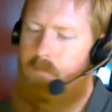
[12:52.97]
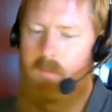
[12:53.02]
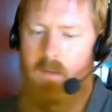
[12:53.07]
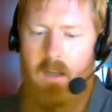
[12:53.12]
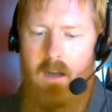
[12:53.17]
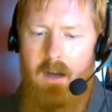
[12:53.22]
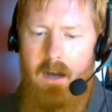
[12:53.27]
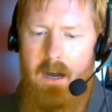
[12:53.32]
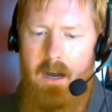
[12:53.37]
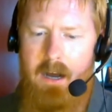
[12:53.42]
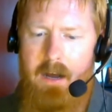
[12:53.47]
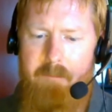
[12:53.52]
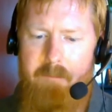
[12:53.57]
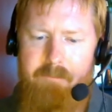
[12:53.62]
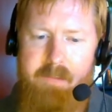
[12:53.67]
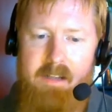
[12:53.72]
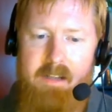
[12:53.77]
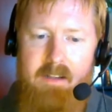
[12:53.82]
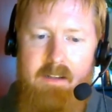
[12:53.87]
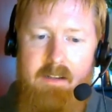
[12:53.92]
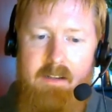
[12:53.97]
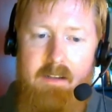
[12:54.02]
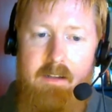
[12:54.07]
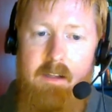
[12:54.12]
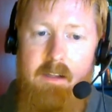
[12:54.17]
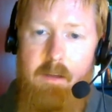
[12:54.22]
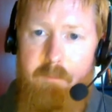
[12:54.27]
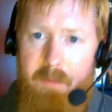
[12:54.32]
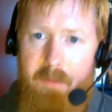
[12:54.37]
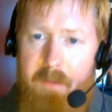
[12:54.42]

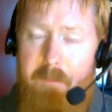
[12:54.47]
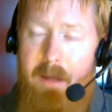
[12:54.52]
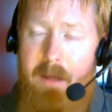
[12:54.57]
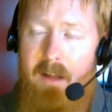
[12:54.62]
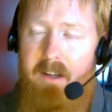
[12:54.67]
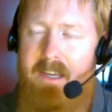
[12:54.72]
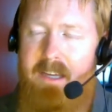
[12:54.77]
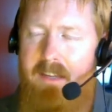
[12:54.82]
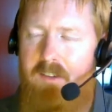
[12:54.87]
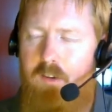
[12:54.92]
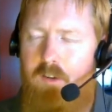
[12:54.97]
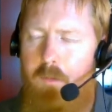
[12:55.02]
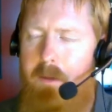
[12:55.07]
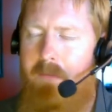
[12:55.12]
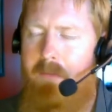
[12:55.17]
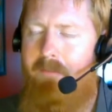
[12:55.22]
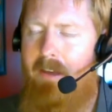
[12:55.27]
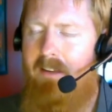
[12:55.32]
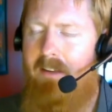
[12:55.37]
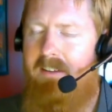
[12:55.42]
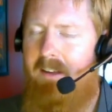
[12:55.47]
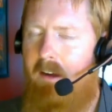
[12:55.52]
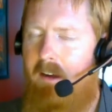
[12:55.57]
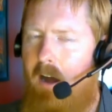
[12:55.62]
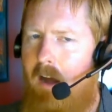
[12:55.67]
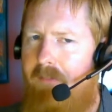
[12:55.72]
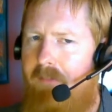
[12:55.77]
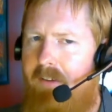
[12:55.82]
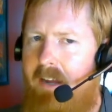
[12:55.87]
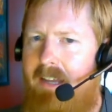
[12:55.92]
But the Pelicans will be facing
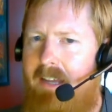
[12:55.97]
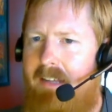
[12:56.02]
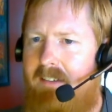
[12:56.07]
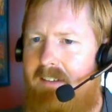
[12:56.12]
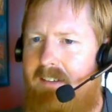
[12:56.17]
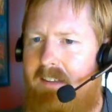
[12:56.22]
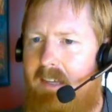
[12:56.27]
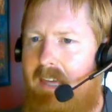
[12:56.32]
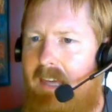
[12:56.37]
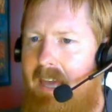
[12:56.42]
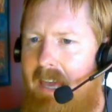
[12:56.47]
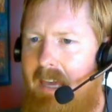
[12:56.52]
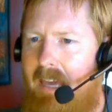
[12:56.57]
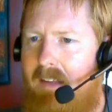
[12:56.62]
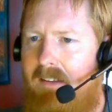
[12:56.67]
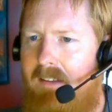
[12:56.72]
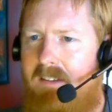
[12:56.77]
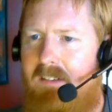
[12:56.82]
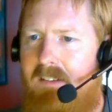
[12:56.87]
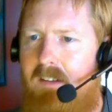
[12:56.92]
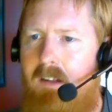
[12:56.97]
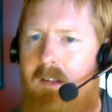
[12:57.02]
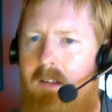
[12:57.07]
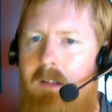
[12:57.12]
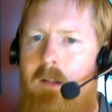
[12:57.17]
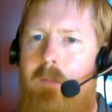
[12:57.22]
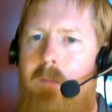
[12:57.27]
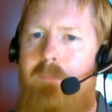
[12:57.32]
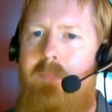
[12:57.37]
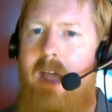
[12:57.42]
off against the Kings.
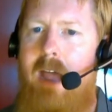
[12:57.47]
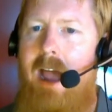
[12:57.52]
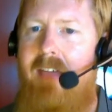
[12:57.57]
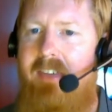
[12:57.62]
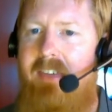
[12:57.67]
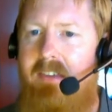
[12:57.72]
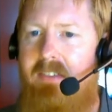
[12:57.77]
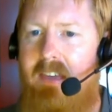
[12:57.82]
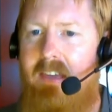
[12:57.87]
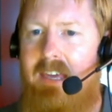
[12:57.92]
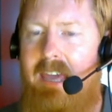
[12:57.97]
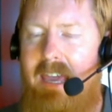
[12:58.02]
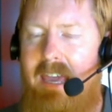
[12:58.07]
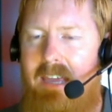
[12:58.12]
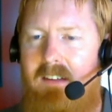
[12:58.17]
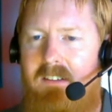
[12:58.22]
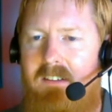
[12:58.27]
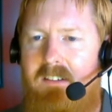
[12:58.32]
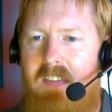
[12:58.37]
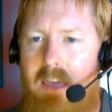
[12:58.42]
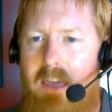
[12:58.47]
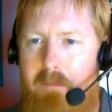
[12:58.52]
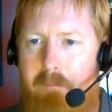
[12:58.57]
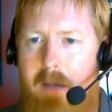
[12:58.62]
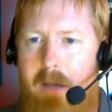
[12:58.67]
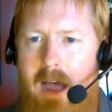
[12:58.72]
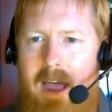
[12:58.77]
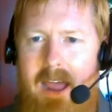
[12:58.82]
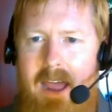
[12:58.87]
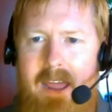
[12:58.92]
I think the Kings get
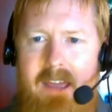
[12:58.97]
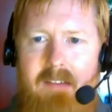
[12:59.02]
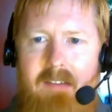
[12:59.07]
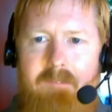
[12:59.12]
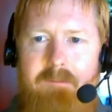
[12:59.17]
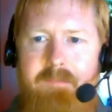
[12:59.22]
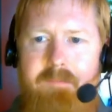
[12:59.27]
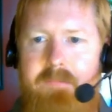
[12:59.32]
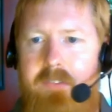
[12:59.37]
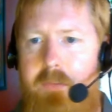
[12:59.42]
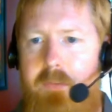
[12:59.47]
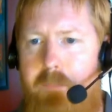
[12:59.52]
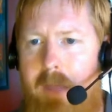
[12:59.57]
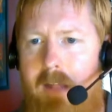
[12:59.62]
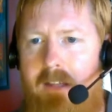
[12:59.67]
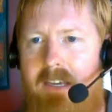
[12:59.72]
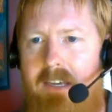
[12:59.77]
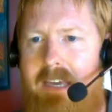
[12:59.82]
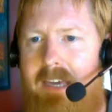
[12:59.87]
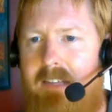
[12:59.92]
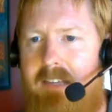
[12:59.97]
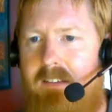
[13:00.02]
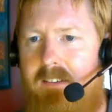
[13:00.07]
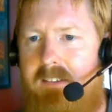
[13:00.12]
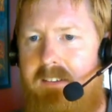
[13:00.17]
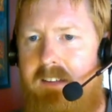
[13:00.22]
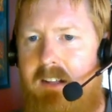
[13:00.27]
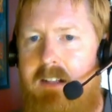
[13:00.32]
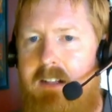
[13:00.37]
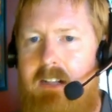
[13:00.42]
by the Pelicans,
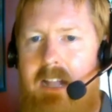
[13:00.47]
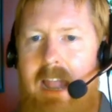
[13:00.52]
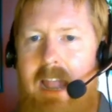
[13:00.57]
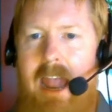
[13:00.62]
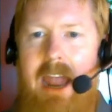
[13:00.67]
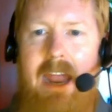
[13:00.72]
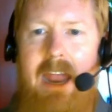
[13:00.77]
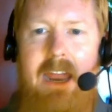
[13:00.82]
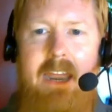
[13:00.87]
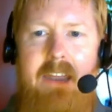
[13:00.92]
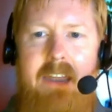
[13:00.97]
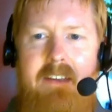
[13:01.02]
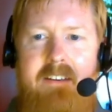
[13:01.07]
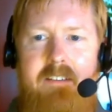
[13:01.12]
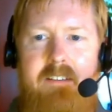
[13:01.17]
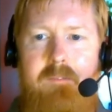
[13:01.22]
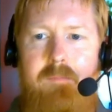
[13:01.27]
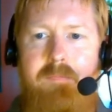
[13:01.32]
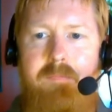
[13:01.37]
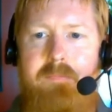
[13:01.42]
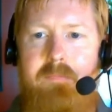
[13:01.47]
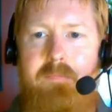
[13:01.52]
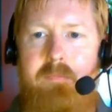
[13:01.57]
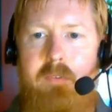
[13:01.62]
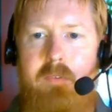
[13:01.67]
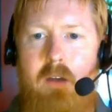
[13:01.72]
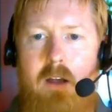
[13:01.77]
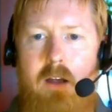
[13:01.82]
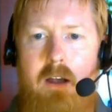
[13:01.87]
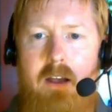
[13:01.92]
and
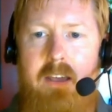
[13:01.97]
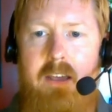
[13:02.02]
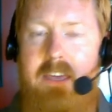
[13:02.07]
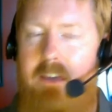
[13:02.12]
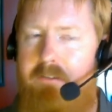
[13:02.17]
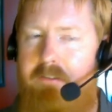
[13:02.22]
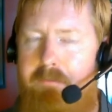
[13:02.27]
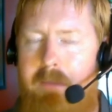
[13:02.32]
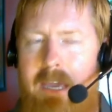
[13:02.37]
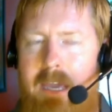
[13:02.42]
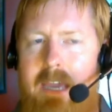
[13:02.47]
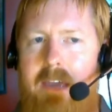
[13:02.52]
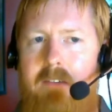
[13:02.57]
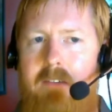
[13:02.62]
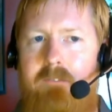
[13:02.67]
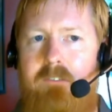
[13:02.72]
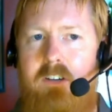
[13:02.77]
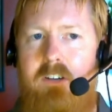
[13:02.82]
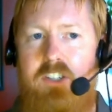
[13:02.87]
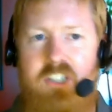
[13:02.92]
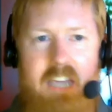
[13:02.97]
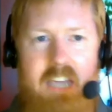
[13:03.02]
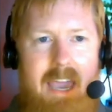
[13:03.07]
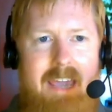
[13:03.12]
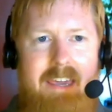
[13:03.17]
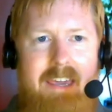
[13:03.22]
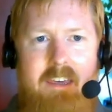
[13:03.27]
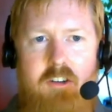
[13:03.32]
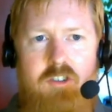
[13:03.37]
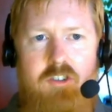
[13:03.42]
give me Shai
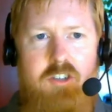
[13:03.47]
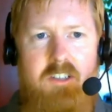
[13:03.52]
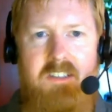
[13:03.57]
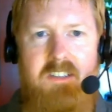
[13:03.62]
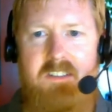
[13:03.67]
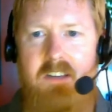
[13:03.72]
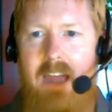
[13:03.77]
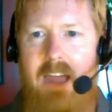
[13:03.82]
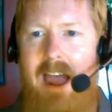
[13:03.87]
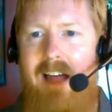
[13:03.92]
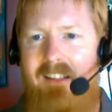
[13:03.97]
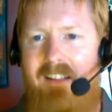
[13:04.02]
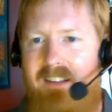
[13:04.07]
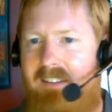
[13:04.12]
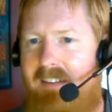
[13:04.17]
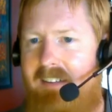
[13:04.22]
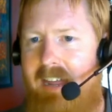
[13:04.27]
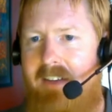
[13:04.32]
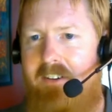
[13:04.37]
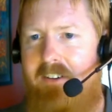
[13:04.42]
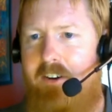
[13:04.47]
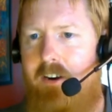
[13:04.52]
Gilgeous-Alexander